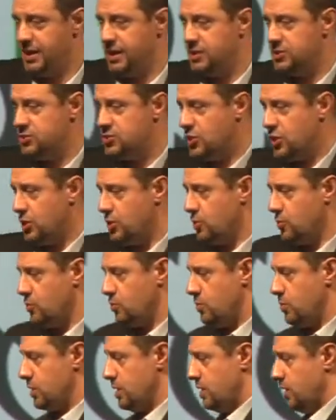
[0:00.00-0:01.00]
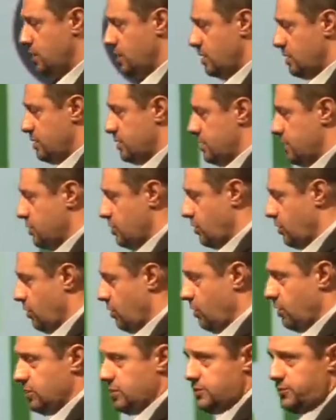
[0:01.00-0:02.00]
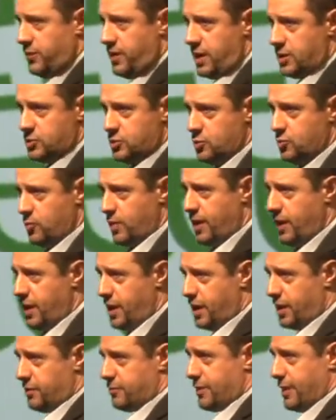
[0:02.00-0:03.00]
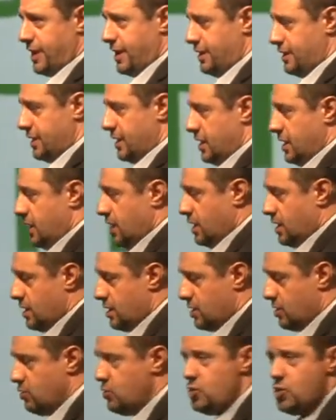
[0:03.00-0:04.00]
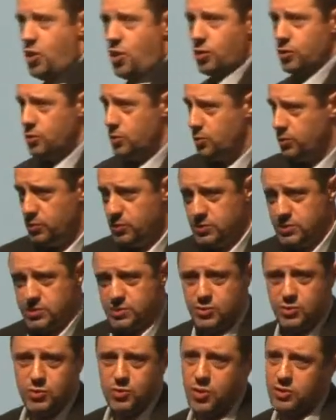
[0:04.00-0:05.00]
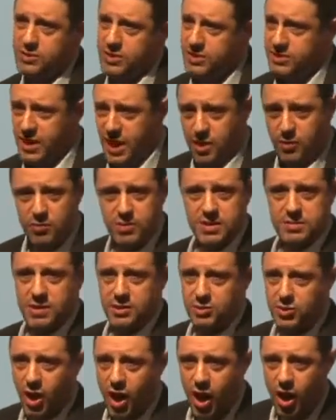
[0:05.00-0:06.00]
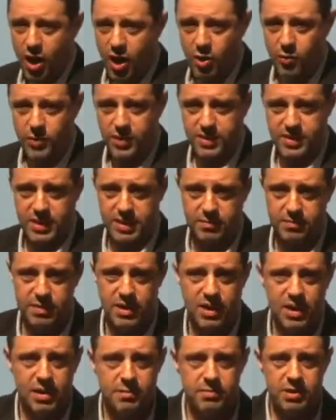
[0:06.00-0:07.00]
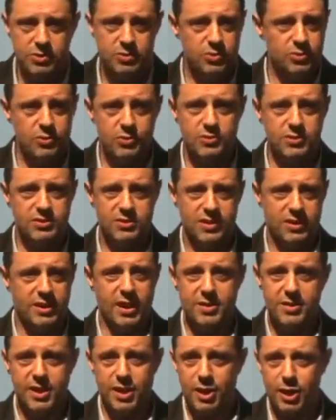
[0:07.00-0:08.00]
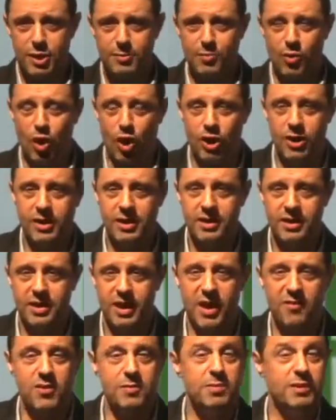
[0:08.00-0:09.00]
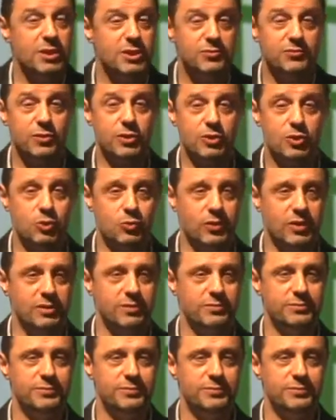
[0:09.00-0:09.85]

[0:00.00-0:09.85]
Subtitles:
So in the old-fashioned way, right? You know your users, you go sit down with them and talk with them. But your users are not there anymore. Everybody's virtual.